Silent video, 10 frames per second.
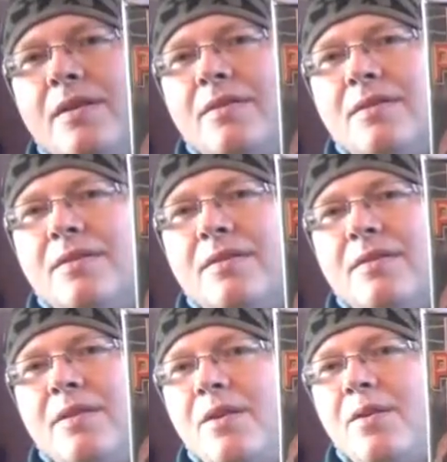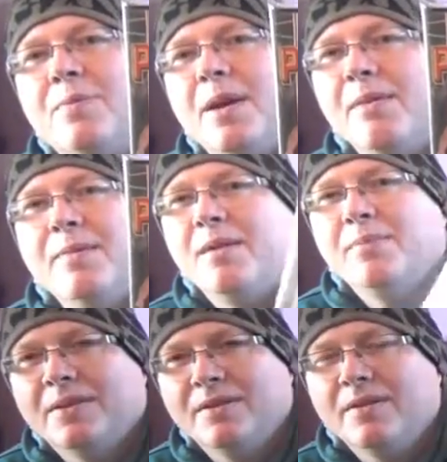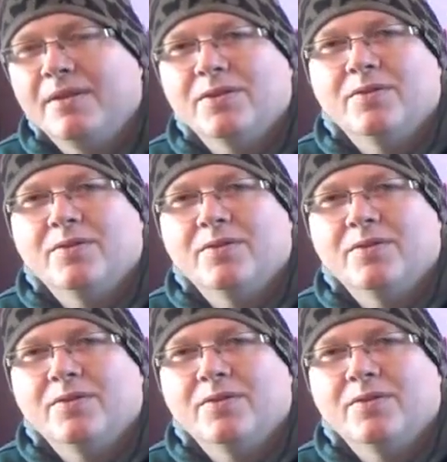it's not a good beat 'em up. It's not like